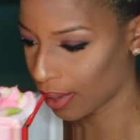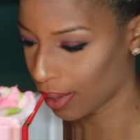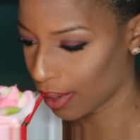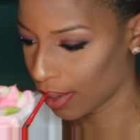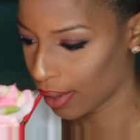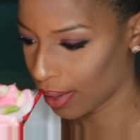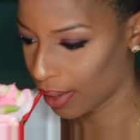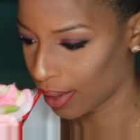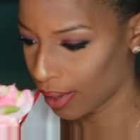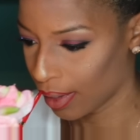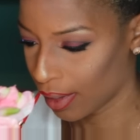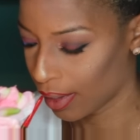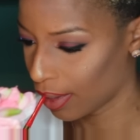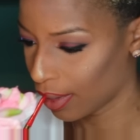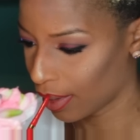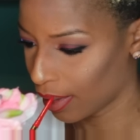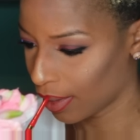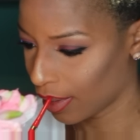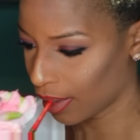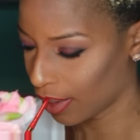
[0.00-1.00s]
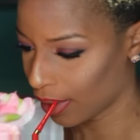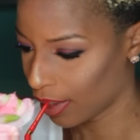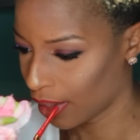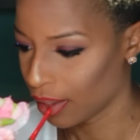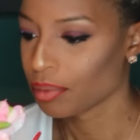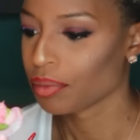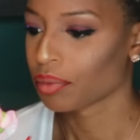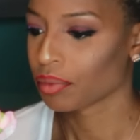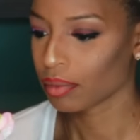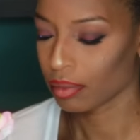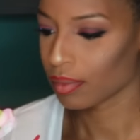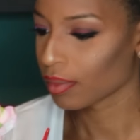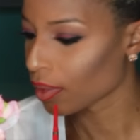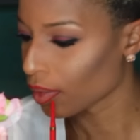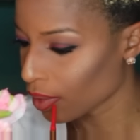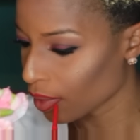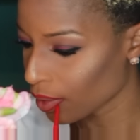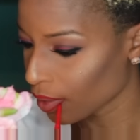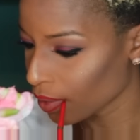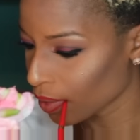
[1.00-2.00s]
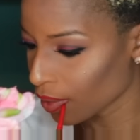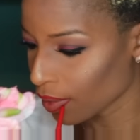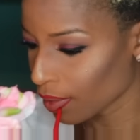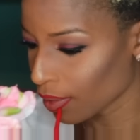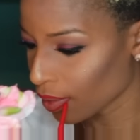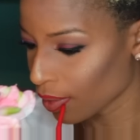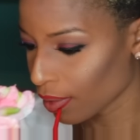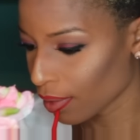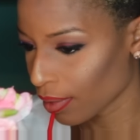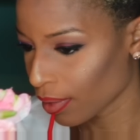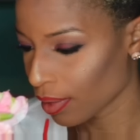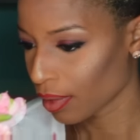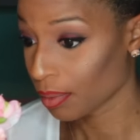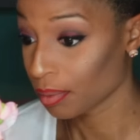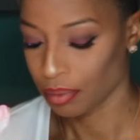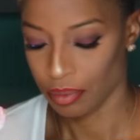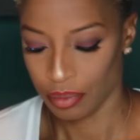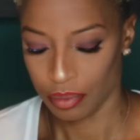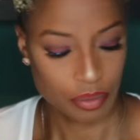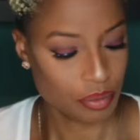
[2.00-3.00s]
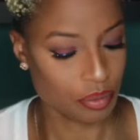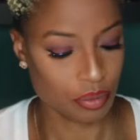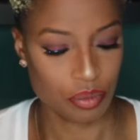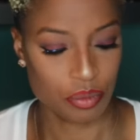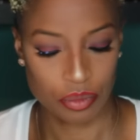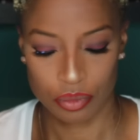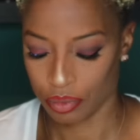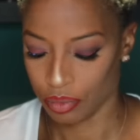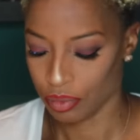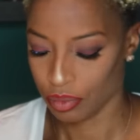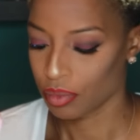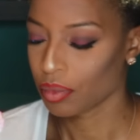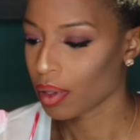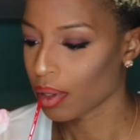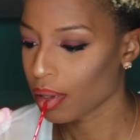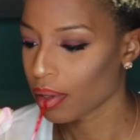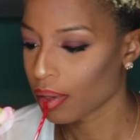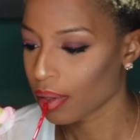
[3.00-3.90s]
So if you're trying to figure out how to do that, that's the way to do that.